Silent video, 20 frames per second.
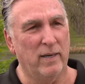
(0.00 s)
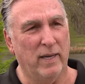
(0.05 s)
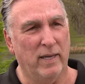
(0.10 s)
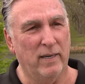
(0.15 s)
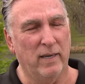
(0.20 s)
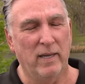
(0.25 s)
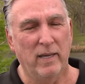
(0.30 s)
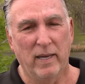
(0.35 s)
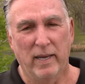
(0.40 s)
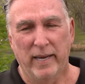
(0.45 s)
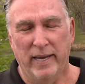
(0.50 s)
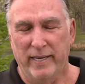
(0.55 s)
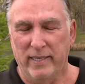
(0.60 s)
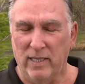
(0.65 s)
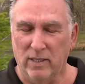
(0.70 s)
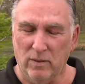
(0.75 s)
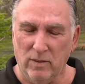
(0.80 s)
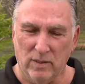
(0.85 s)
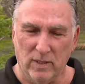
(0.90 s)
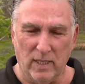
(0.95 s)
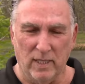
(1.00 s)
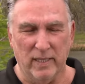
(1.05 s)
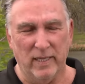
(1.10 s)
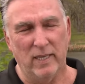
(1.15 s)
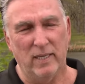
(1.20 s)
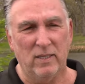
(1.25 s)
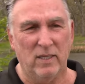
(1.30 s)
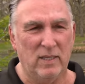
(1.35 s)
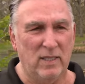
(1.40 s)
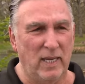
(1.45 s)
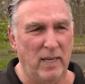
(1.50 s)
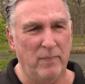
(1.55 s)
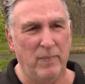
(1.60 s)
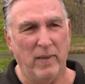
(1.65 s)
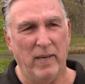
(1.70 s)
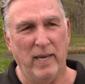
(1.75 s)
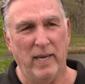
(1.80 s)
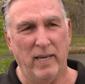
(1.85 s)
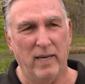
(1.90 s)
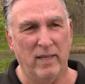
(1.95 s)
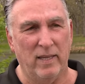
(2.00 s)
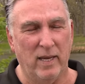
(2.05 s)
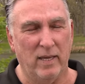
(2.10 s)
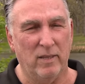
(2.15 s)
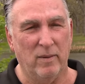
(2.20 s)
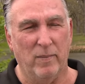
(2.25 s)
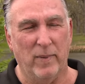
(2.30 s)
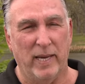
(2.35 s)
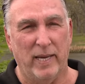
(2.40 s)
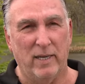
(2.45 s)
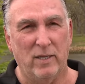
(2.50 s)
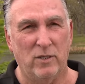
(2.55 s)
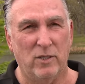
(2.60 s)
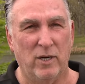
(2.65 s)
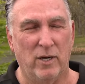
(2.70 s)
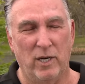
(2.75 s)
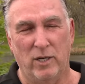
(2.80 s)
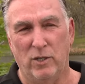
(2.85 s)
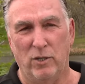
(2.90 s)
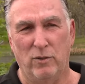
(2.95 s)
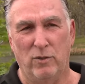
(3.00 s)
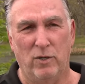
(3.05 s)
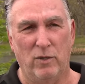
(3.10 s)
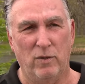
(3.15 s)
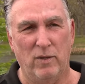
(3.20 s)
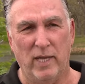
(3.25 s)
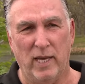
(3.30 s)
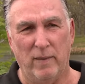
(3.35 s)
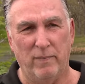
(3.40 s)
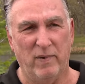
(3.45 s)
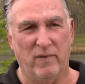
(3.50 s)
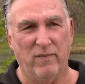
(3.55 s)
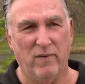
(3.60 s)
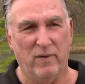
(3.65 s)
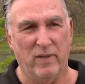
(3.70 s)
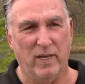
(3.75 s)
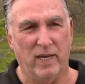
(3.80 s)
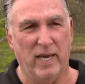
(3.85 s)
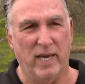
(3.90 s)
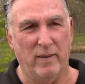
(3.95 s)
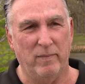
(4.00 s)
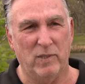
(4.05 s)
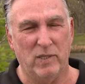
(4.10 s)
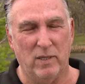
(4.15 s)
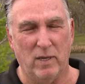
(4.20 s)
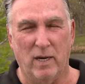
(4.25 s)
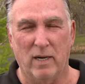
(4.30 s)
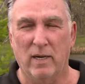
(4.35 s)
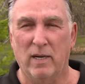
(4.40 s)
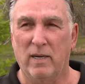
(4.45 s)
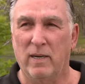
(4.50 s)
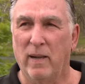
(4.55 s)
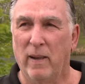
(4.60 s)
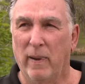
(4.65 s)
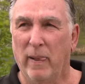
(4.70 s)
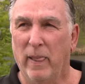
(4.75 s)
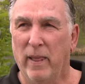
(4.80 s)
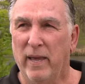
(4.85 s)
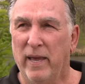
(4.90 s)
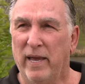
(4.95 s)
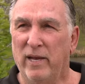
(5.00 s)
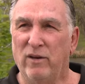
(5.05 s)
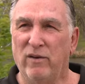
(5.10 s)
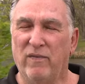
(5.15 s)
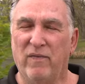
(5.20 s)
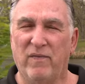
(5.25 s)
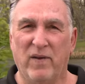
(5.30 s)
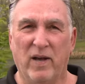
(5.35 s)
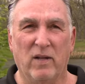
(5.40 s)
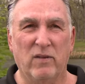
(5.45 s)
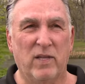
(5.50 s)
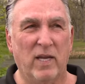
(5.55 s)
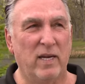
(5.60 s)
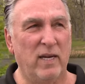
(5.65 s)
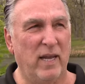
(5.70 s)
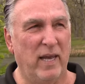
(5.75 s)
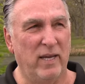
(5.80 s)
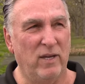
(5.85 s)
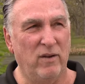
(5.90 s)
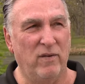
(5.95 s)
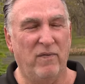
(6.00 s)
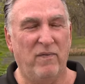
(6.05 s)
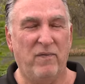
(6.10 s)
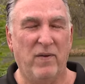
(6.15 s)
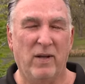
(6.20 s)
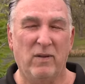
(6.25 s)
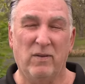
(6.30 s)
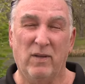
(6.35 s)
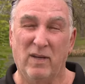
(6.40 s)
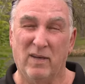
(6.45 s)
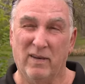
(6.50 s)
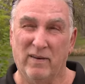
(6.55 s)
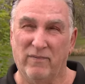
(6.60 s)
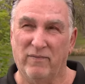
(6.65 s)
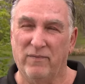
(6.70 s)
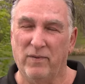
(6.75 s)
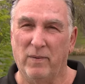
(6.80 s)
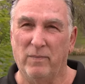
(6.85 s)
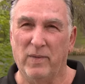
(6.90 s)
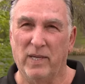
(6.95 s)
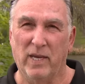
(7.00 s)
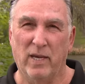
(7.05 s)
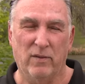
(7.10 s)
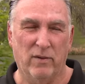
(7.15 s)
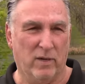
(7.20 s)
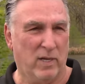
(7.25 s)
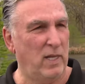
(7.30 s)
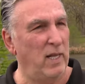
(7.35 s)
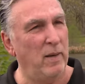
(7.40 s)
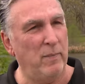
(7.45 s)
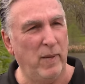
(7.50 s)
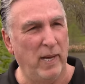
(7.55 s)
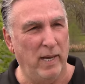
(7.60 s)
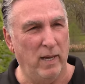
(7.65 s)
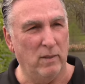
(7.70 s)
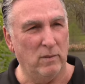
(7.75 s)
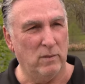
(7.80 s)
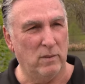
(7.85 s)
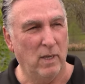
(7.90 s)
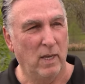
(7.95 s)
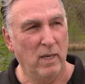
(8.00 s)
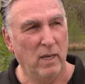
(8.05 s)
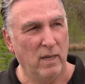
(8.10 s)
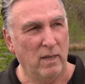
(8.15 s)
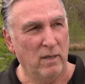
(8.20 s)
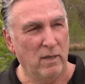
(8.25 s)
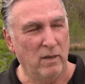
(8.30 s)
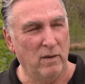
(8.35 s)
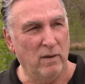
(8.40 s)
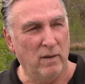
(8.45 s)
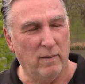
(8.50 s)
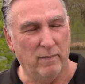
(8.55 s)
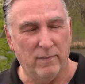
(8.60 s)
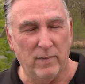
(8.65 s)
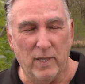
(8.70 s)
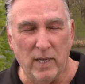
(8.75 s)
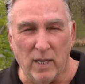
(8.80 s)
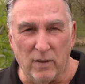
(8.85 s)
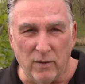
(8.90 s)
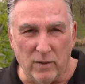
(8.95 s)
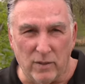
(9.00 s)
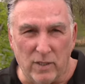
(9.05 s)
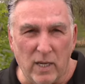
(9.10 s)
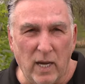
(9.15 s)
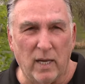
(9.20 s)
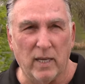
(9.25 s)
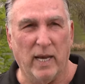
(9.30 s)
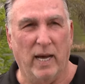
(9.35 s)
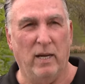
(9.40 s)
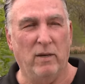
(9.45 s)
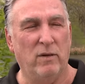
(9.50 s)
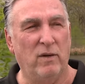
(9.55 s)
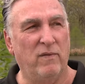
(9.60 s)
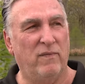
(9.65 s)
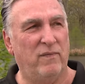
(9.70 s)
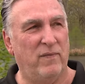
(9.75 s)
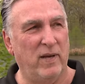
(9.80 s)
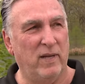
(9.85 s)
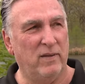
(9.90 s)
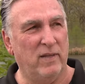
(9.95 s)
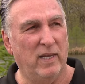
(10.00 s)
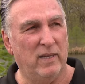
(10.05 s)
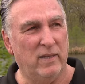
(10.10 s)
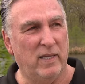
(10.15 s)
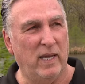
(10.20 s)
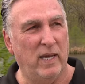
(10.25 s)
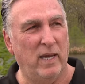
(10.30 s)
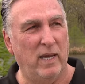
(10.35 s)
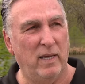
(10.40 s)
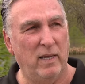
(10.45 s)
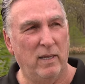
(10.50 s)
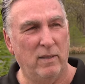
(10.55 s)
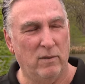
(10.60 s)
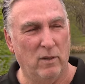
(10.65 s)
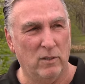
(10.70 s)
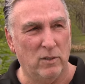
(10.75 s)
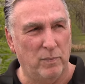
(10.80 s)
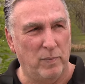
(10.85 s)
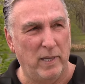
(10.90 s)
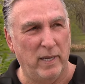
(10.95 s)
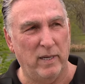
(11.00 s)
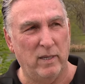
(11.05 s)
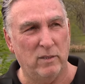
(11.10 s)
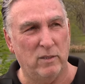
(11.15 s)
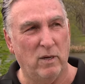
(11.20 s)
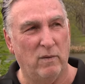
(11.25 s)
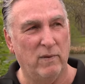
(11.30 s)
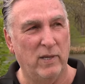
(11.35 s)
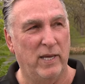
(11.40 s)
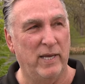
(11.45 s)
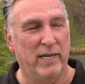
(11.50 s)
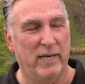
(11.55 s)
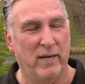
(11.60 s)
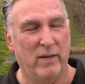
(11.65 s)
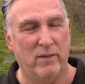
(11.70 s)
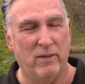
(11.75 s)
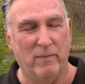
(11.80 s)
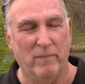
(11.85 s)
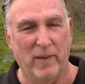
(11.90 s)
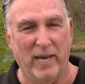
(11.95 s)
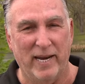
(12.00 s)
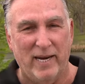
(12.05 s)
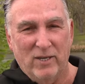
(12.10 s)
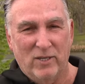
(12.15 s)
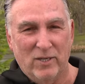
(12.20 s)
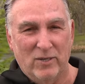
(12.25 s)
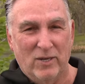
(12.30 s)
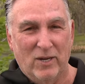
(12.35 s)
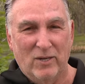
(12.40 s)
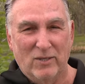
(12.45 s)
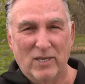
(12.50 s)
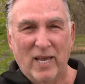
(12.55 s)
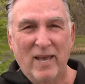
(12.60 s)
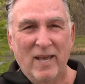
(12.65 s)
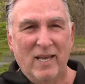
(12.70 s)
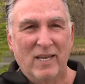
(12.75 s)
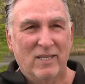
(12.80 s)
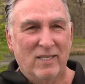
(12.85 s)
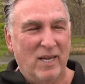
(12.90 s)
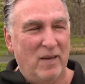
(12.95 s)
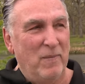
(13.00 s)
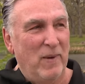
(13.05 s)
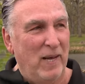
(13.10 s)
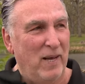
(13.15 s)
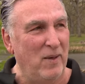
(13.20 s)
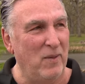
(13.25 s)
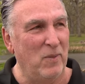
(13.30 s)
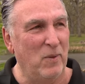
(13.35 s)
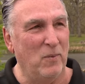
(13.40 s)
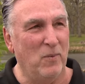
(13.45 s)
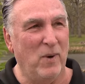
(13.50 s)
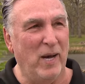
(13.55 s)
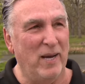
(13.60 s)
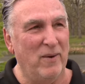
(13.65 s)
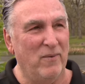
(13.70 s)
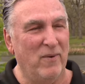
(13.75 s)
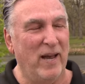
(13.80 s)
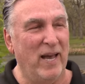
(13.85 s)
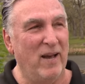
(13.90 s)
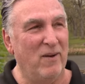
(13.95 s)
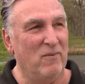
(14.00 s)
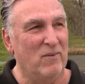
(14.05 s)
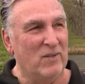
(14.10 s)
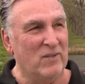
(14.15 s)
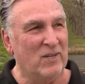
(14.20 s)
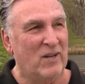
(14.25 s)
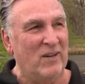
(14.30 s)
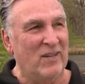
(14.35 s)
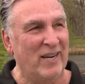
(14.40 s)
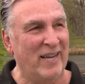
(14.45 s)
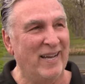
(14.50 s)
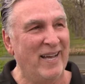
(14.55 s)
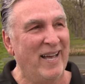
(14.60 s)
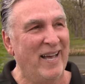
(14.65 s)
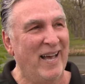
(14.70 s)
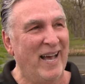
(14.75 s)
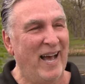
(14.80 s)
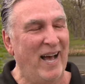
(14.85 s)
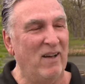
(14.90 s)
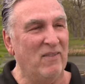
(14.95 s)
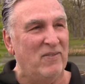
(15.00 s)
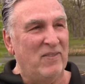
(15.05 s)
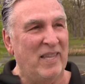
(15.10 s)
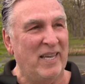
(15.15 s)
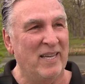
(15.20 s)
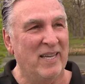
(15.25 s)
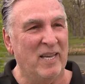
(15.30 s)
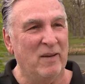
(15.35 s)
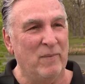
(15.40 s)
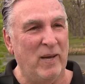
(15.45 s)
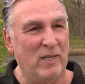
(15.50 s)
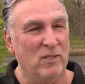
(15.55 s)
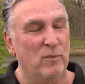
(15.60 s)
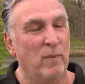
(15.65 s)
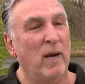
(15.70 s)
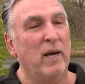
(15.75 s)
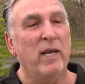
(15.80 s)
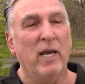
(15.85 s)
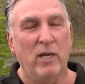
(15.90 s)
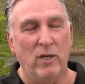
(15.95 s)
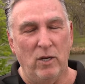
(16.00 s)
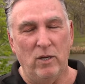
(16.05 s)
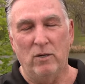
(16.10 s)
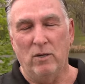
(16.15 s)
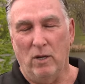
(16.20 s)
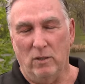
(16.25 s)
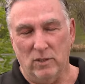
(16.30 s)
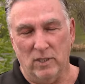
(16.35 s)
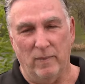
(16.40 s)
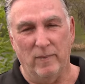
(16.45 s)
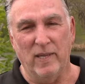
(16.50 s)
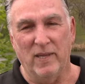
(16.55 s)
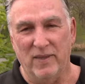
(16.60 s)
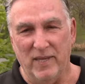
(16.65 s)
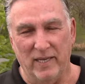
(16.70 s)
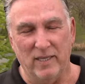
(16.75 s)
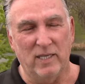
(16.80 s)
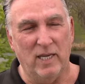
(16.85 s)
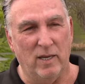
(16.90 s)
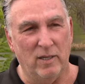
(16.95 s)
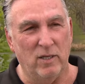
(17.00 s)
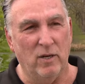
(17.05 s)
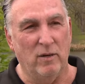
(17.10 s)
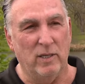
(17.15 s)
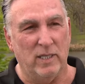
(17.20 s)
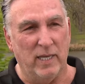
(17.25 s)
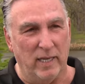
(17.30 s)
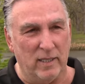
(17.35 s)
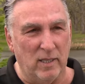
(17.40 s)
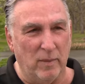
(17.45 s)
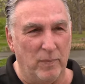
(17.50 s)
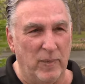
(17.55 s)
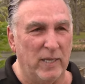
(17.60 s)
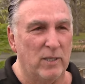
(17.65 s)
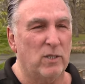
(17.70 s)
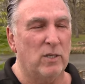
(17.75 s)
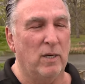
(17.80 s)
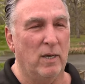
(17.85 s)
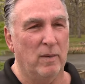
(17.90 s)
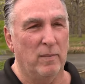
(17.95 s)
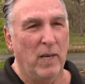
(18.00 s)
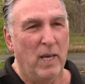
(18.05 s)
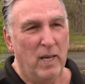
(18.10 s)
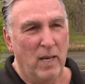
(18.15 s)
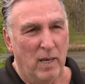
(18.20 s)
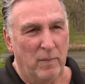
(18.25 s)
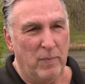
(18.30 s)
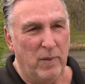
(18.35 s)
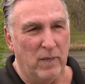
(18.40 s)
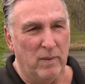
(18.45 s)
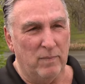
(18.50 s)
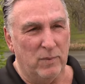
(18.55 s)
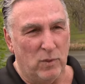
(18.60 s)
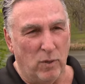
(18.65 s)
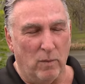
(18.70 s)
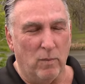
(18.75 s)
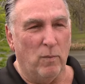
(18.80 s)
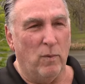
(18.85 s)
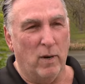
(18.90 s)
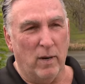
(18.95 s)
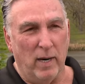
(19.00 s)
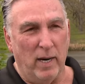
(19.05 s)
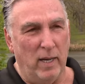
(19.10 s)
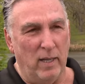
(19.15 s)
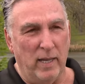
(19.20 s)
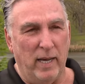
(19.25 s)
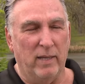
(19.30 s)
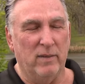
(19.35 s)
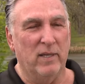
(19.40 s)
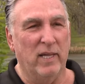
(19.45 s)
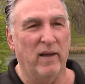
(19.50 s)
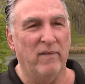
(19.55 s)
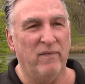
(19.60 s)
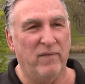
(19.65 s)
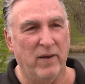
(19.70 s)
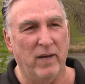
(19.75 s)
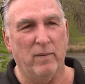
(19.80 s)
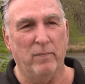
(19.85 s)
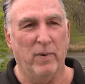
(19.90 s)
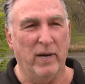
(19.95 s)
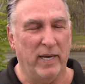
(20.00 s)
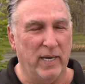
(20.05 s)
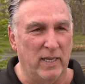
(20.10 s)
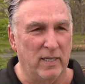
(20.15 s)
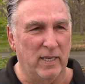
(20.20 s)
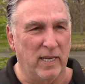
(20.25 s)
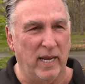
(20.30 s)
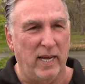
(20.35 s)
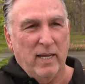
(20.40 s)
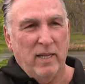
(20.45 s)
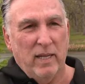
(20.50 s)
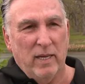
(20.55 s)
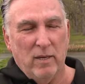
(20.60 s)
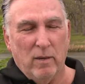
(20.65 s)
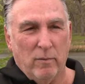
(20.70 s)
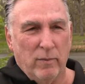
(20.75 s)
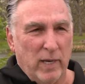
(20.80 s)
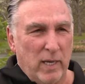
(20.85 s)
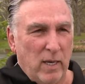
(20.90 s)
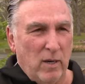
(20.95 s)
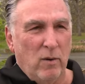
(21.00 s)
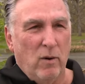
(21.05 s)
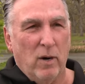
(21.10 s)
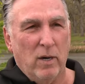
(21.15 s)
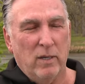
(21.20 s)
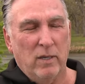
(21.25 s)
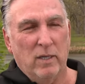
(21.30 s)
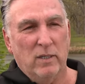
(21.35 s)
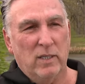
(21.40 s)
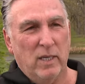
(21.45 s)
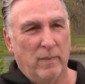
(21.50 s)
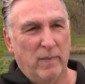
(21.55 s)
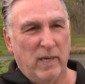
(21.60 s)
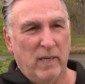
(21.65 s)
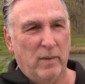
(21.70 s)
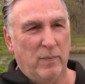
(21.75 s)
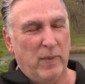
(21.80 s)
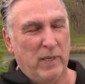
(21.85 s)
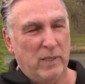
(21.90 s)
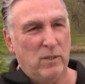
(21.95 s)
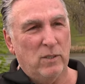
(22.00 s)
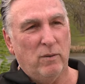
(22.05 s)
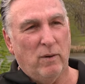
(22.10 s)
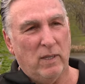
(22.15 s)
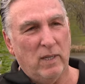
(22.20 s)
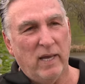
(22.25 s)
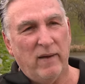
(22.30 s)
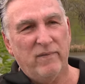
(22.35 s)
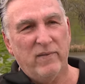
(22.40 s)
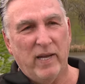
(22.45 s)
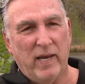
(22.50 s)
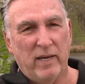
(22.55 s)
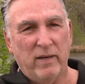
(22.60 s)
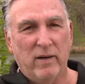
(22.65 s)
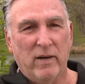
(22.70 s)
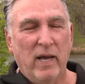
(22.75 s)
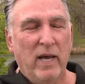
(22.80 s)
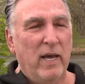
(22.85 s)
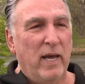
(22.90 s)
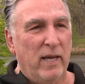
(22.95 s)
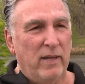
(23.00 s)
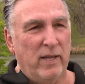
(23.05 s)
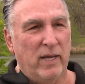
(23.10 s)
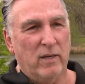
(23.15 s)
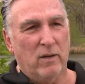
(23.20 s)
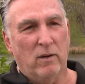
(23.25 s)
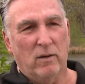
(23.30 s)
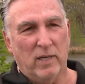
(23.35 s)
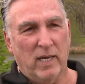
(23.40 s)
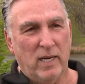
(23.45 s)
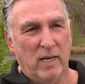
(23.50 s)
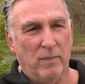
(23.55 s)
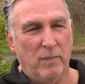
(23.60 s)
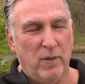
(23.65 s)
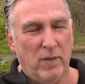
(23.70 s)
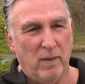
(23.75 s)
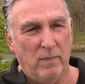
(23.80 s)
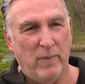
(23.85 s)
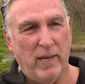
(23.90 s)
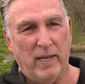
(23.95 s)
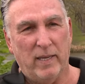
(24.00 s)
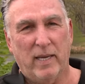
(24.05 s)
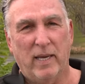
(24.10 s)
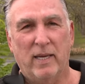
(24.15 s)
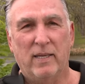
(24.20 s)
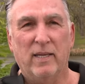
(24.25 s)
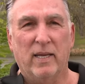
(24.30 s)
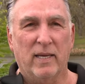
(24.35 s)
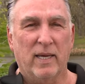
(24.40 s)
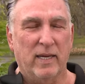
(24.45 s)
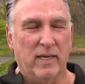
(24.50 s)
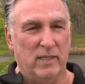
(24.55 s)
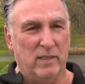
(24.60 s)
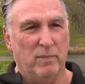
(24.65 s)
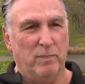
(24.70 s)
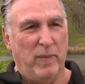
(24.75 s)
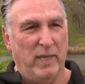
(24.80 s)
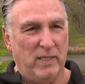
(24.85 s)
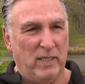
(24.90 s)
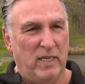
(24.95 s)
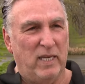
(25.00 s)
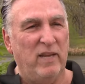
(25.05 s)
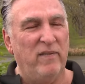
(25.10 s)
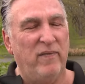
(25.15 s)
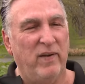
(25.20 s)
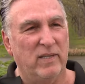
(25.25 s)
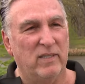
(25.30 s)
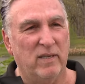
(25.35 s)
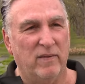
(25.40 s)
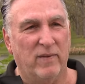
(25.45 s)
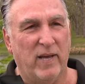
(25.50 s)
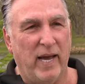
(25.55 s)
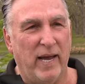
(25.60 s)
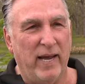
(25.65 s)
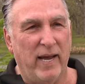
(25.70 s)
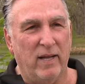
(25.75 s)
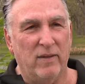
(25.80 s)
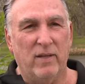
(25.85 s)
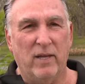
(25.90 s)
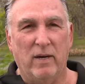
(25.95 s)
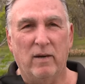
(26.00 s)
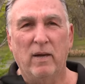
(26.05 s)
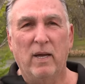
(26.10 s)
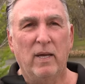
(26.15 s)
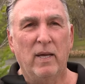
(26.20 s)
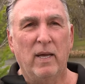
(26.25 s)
And he just was a little step ahead of the other manager, and you knew that before the game started, and you felt it, and you felt it from the other clubhouse you, um, the other dugout. You felt that they, those players over that other manager knows, somehow the white rat was going to outthink him, outsmart. And you know some of the things he'd do. He'd take the pitcher and put him to Worrell out in left field, bring in Dayley or Ricky Horton or somebody to pitch to a left-hander, and then go get him, put him back in, then get his best defensive guy out there.